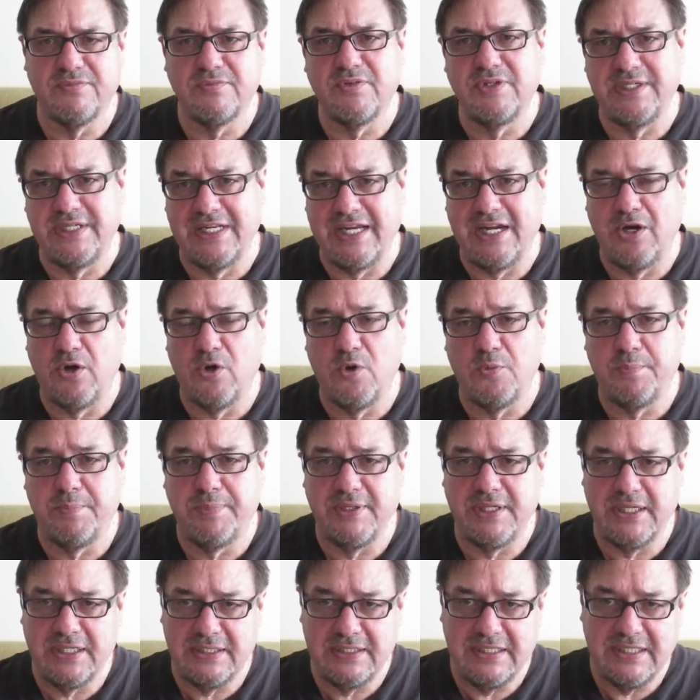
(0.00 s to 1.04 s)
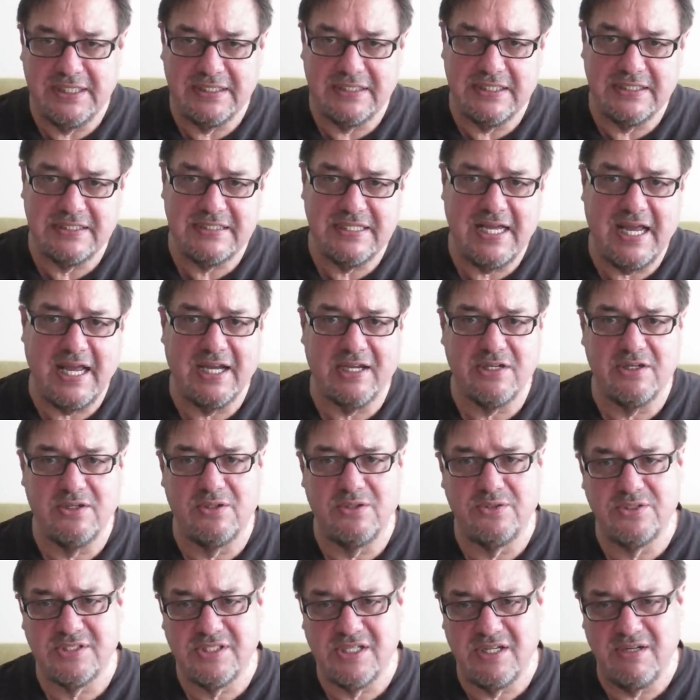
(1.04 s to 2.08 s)
when they open, get the
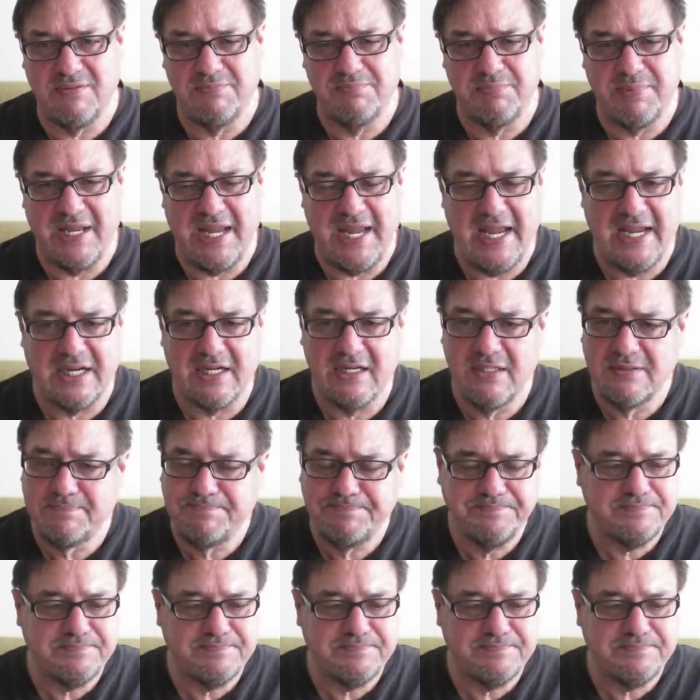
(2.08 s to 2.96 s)
tacos, come back,